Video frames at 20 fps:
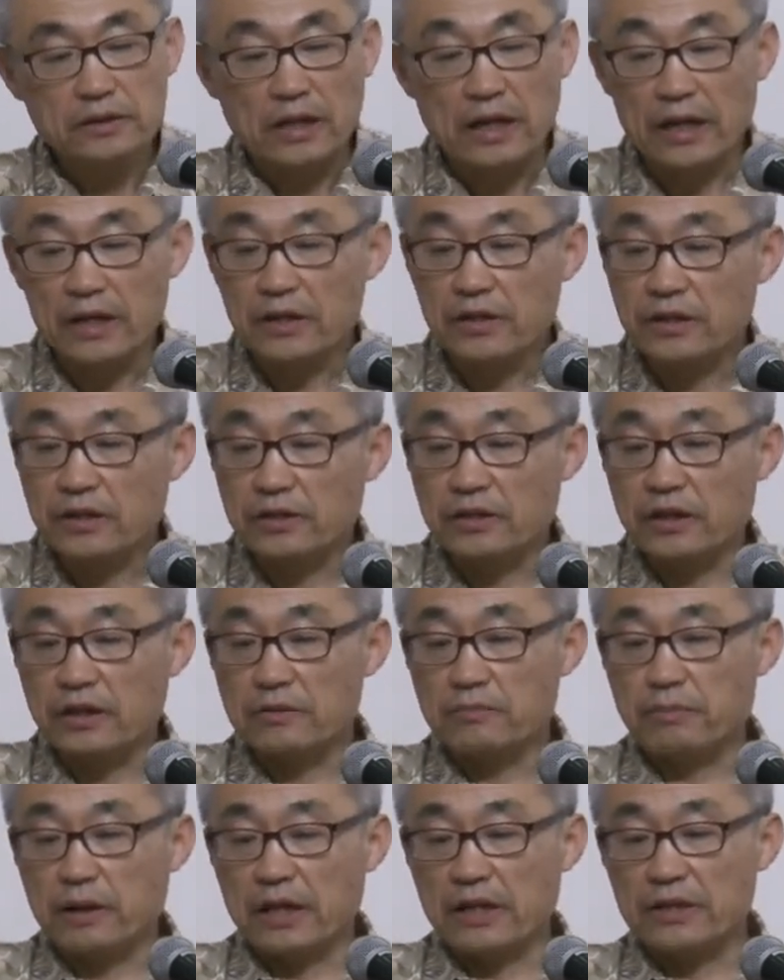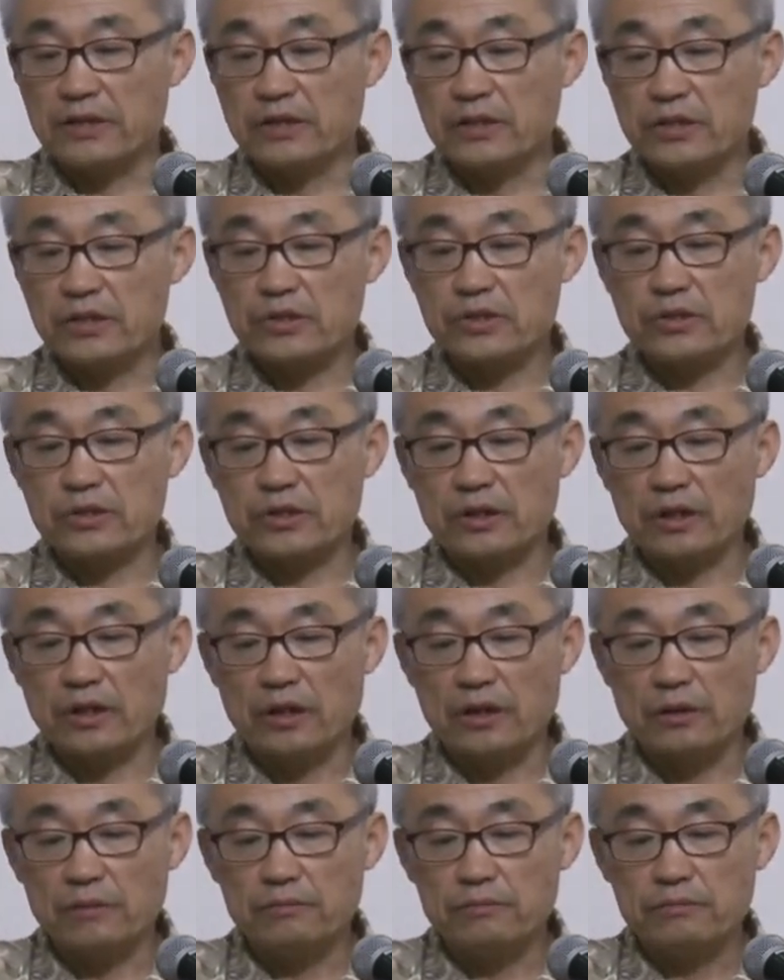I think that by this
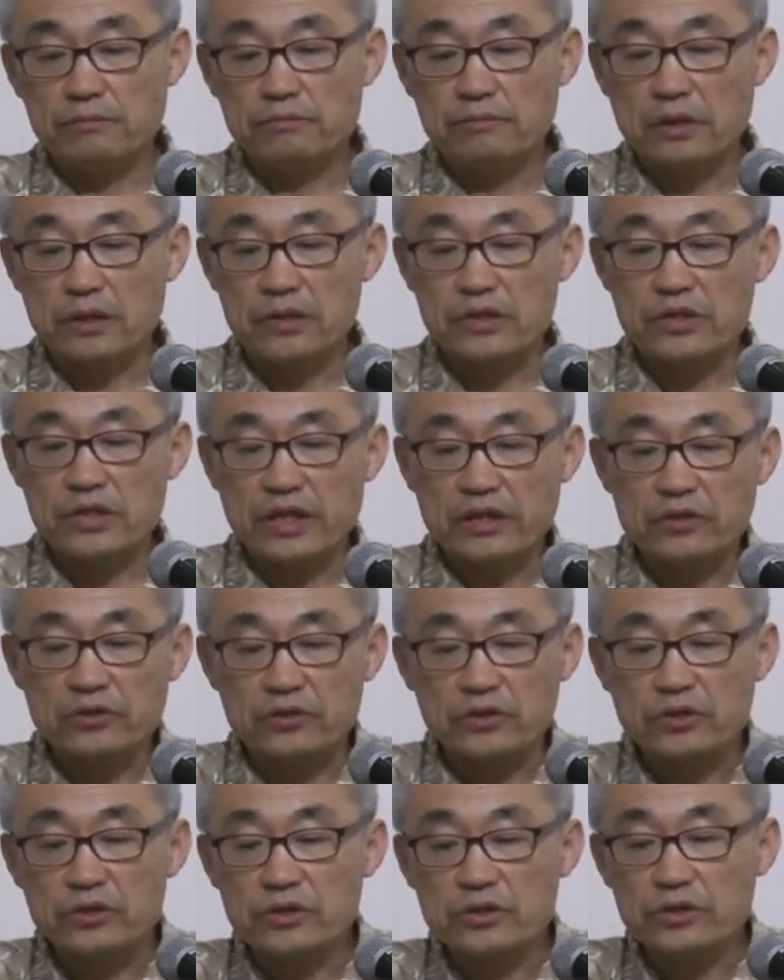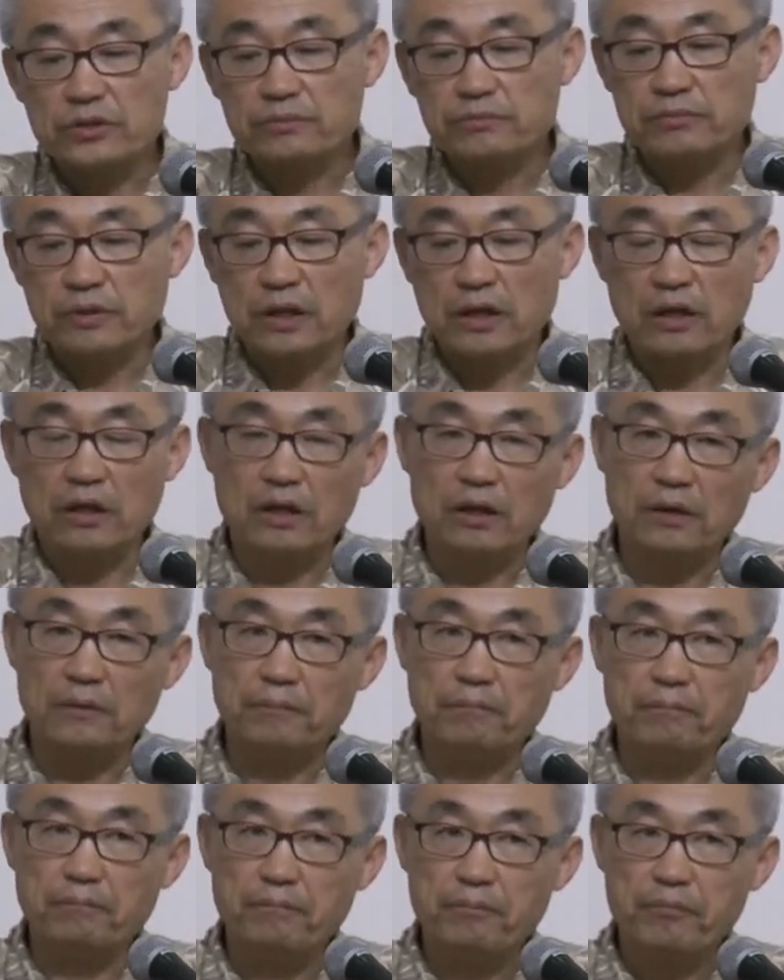standard, I
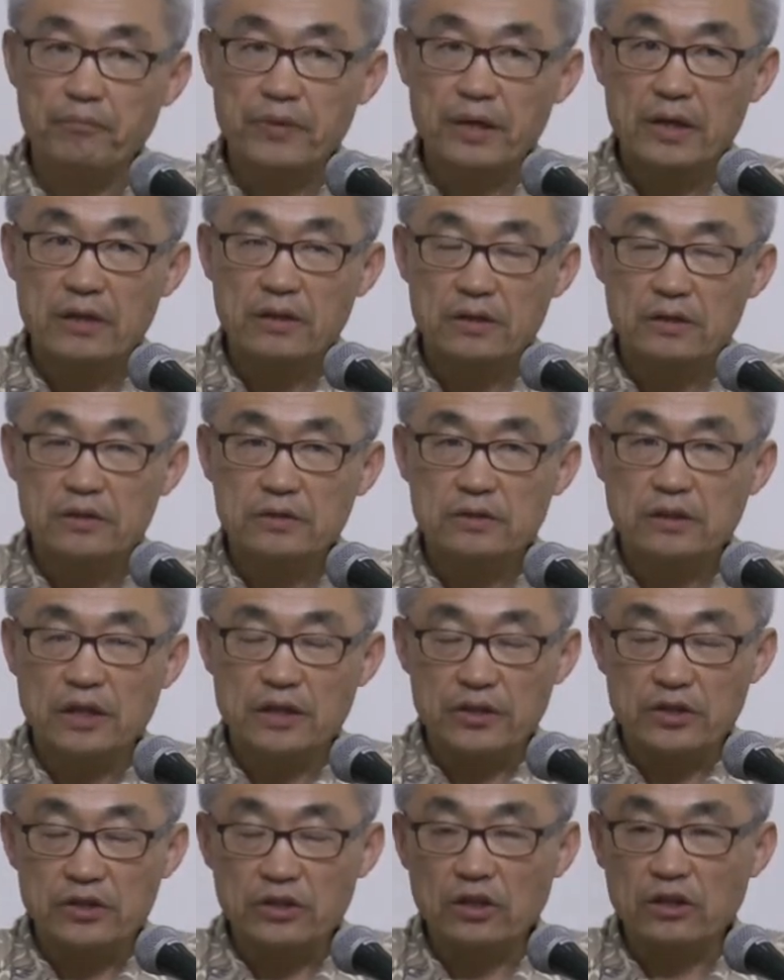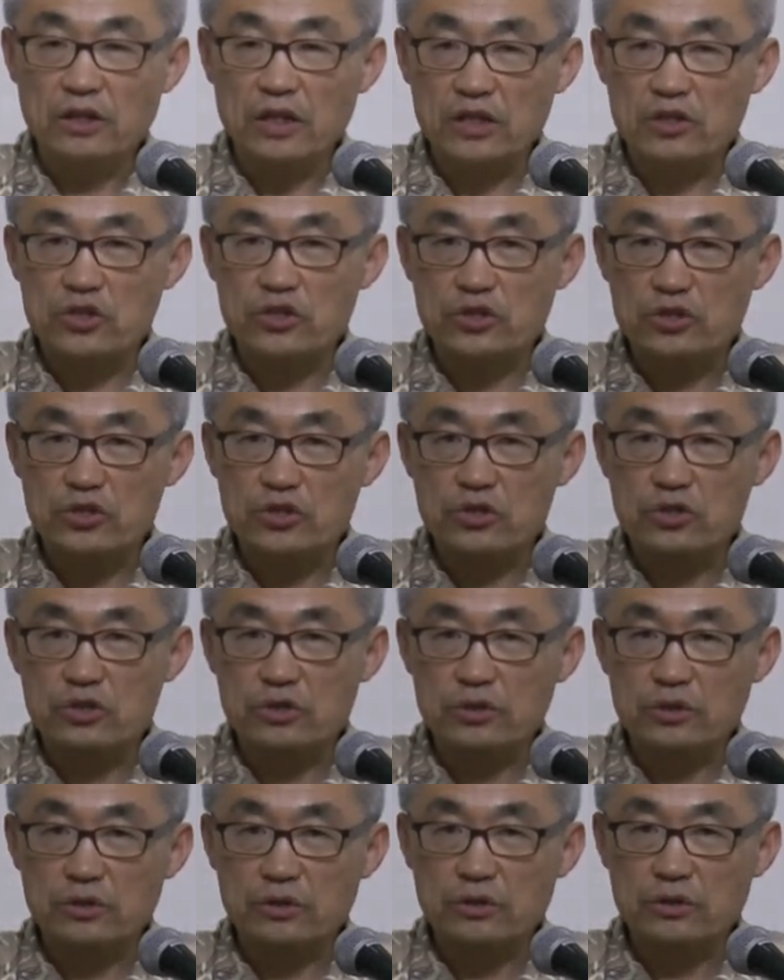think Young Nak
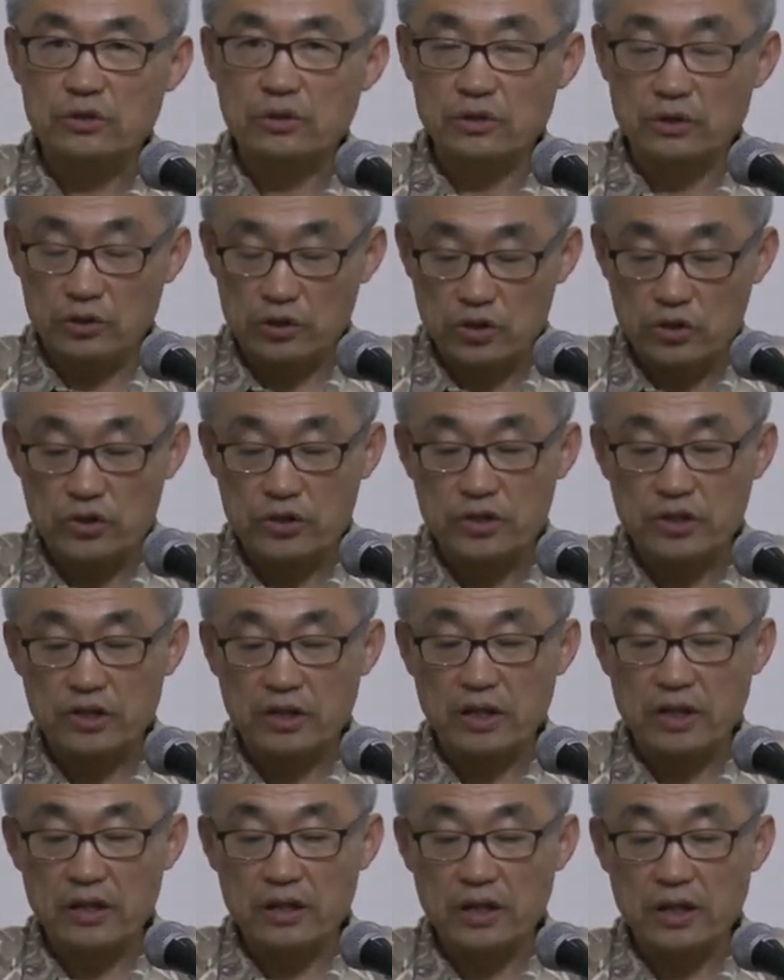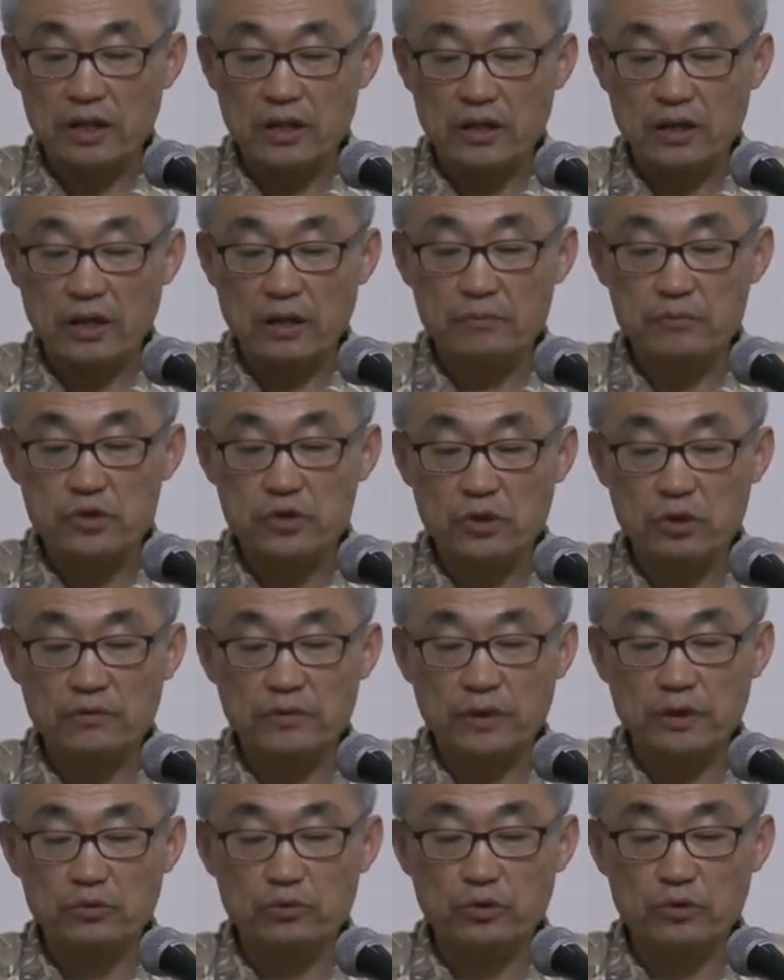Church, the church that I'm
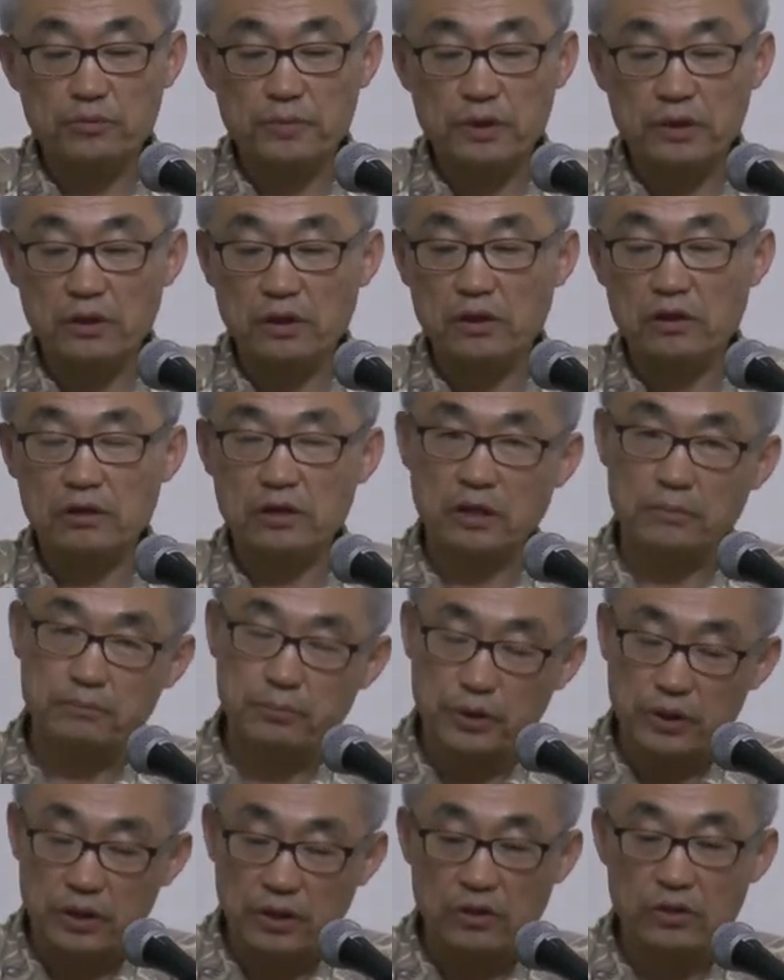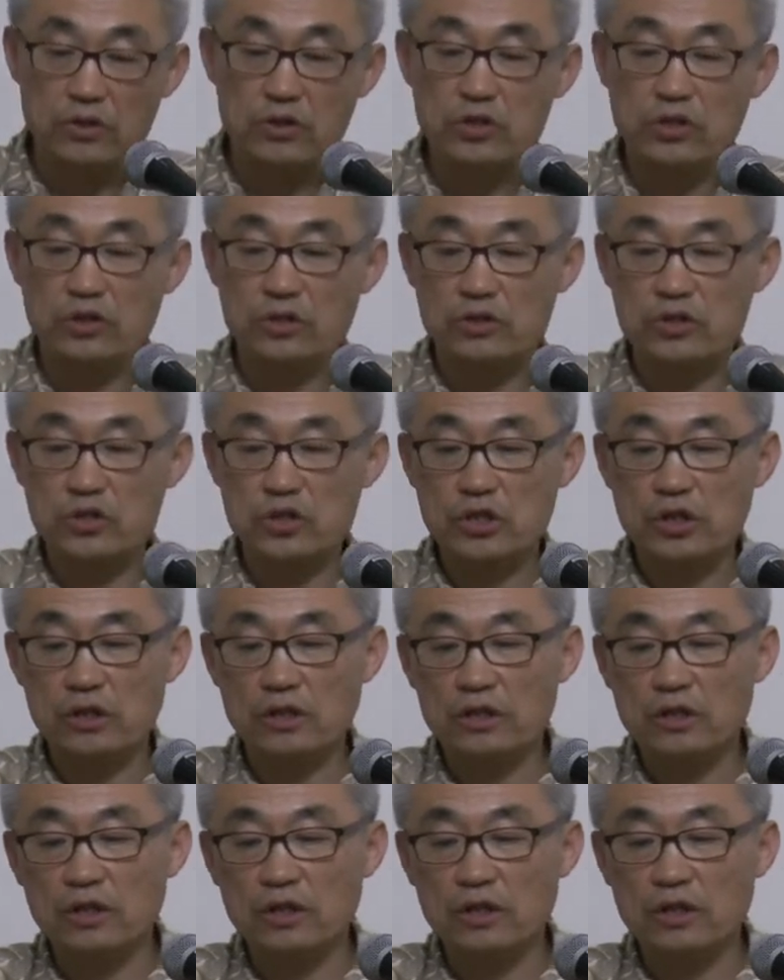serving, would be a pretty good church.